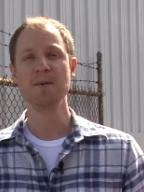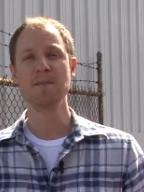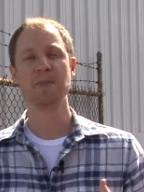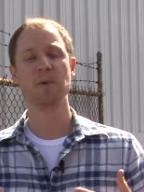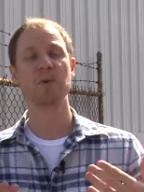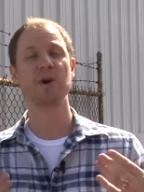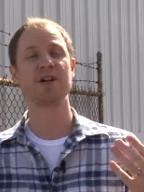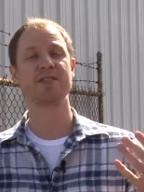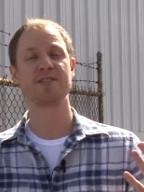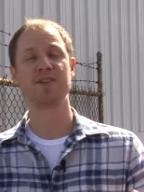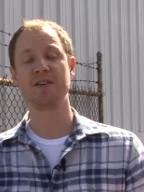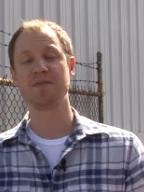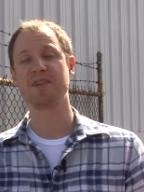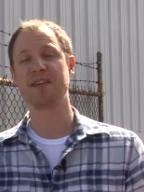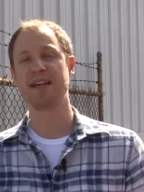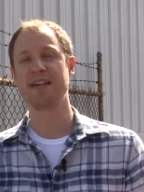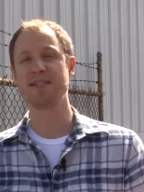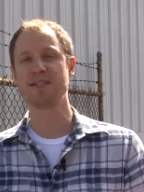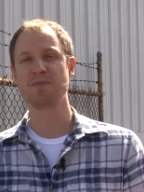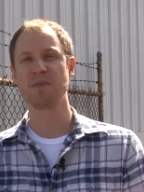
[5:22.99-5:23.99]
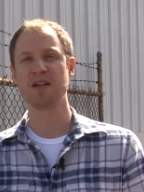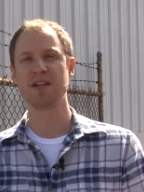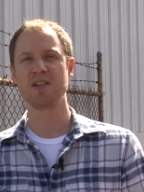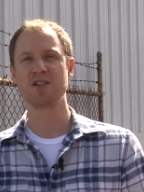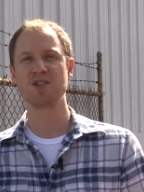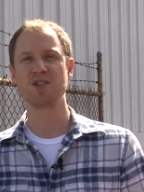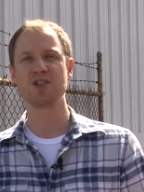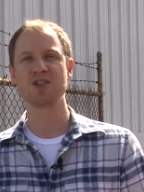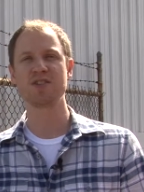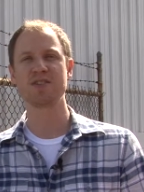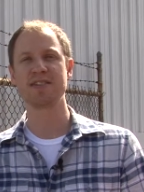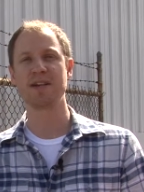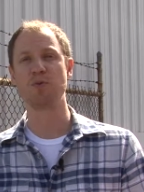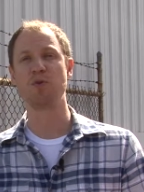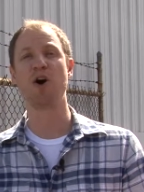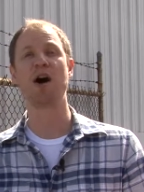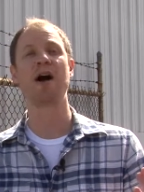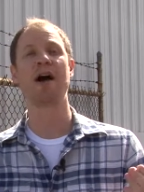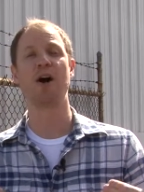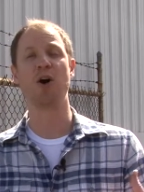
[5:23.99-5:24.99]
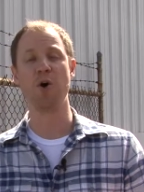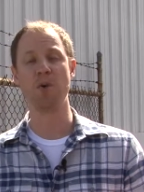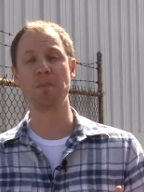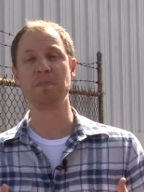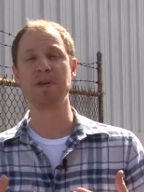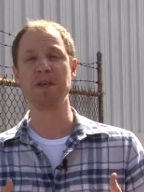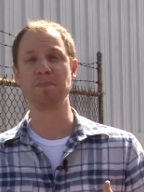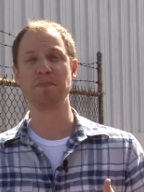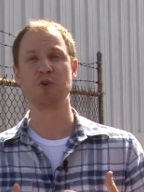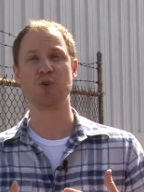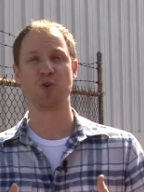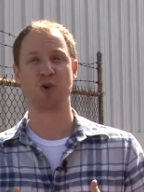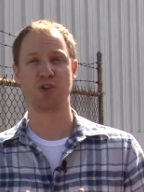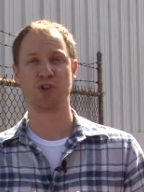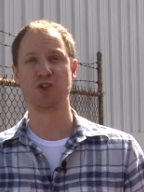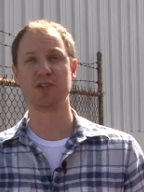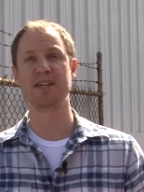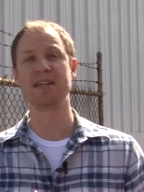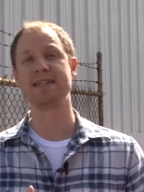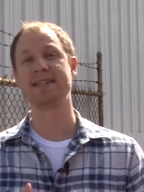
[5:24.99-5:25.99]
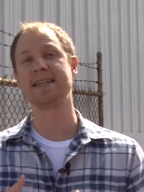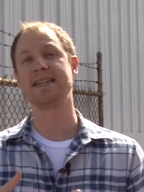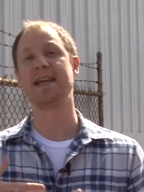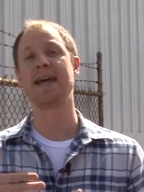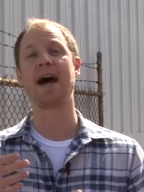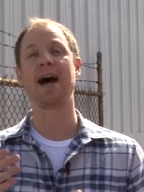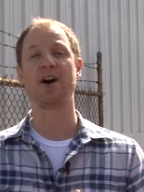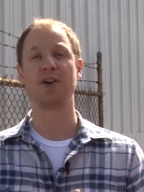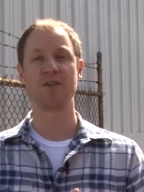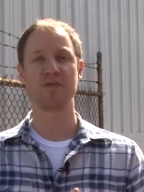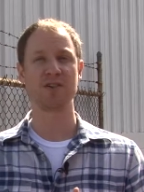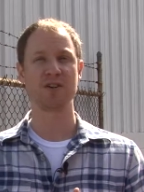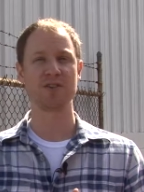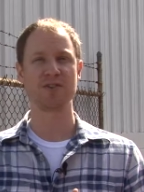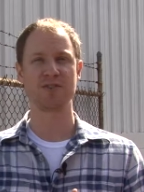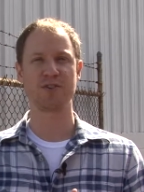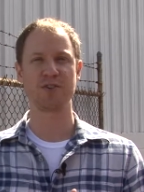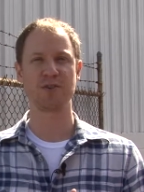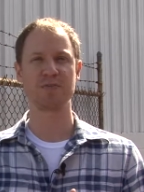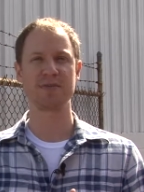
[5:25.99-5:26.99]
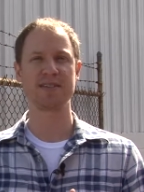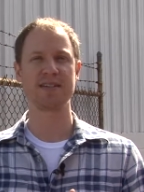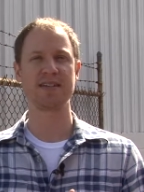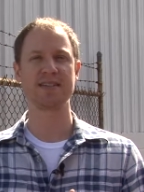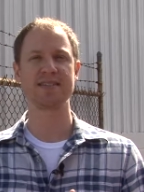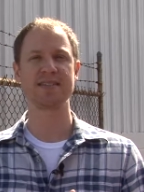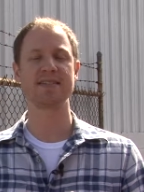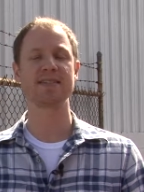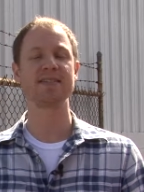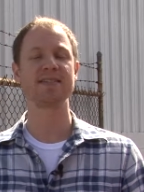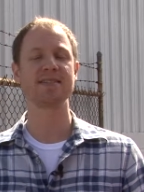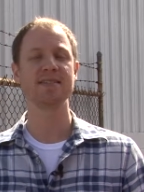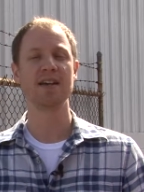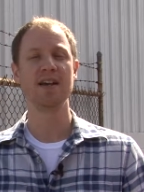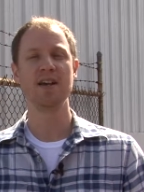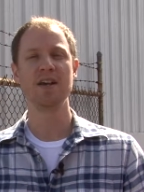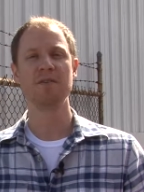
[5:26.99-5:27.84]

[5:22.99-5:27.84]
We also have case managers that will help people who are looking to get out of their circumstances